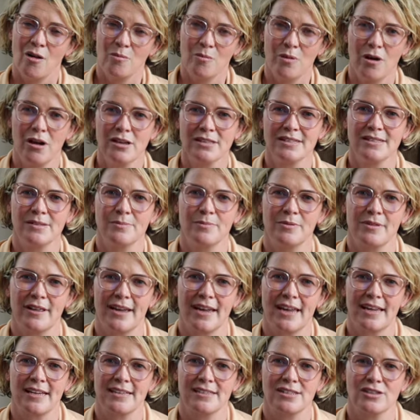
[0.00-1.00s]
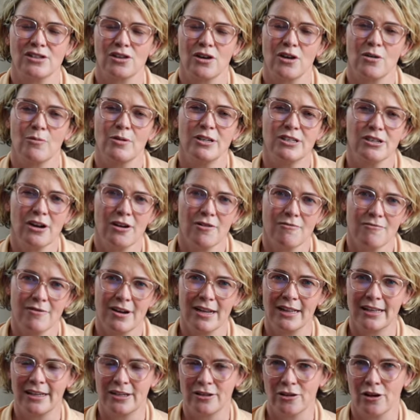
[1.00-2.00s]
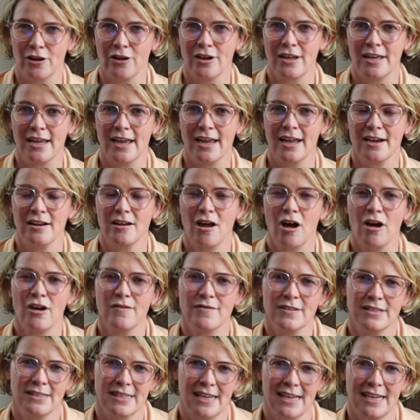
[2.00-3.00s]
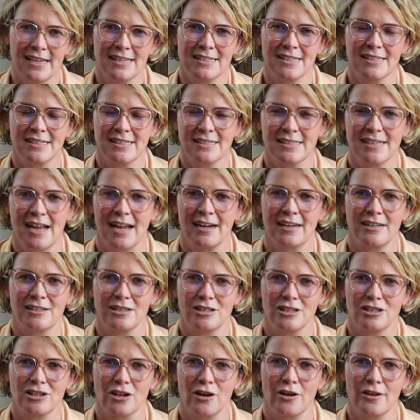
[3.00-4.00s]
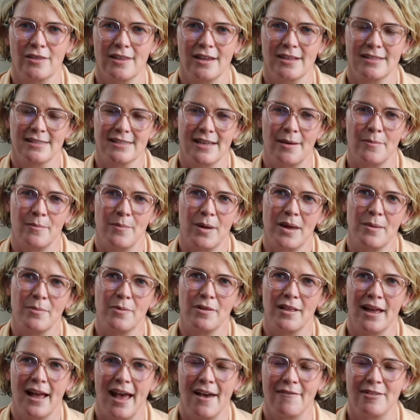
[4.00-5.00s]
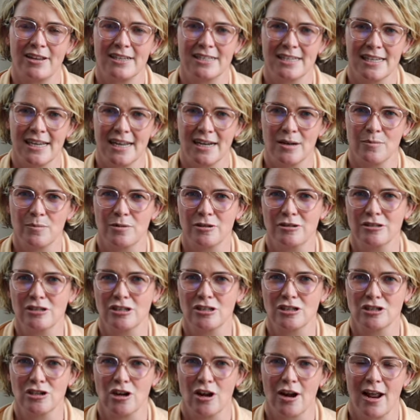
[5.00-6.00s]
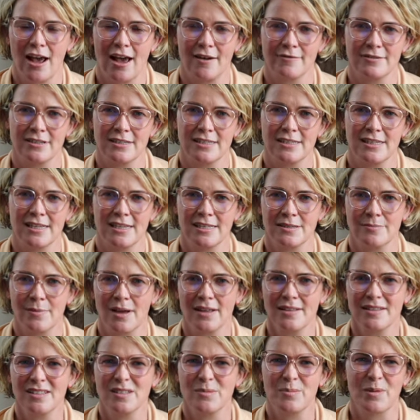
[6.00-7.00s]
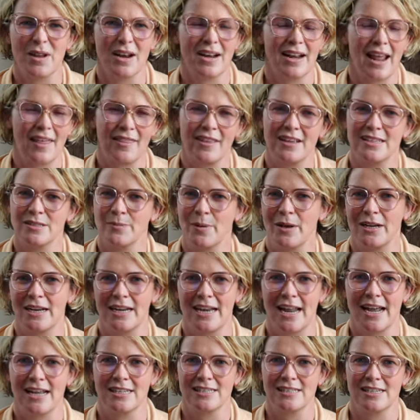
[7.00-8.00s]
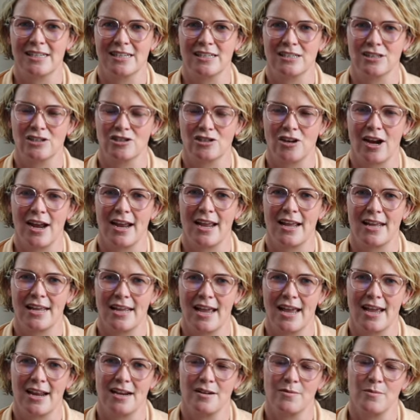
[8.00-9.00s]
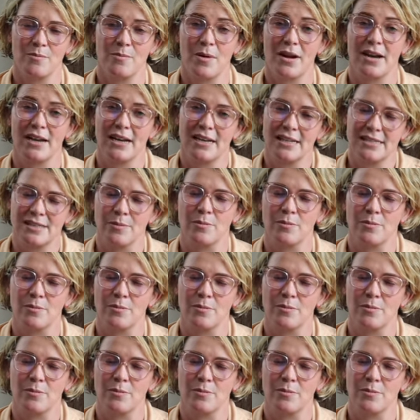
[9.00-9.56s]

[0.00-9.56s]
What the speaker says: Possibly, so we don't really know yet. Overseas it's starting to show that some people are having to get a booster shot after 6 months, but nothing's been announced in Australia yet, but it is